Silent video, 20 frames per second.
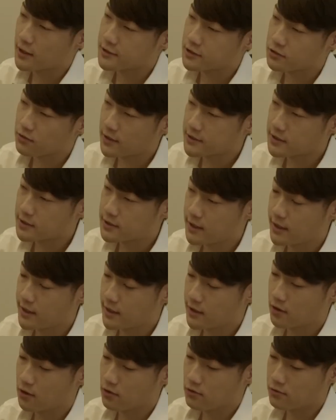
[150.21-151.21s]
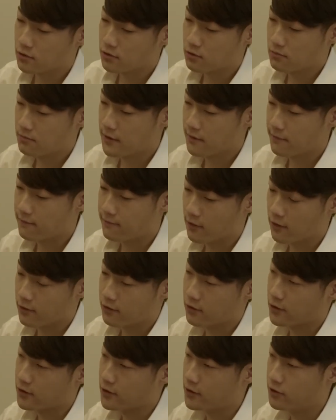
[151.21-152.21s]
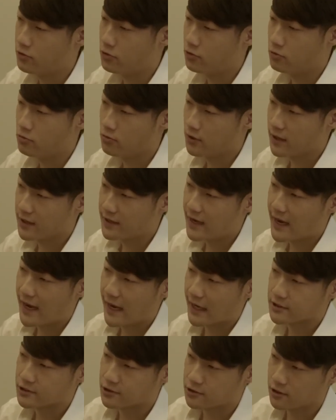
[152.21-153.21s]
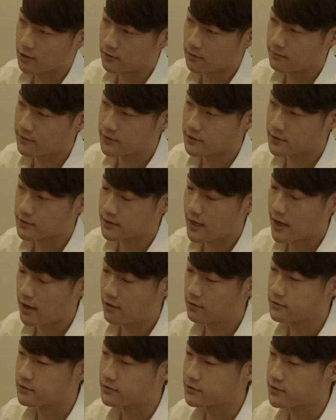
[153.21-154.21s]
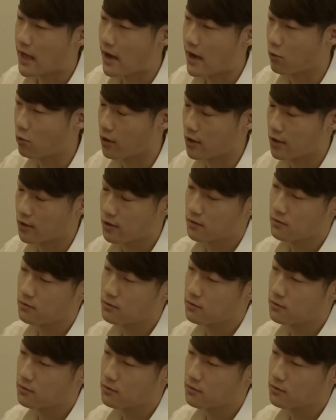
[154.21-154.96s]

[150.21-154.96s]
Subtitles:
All right, so let's dig a little bit further into attack surface. How does that work?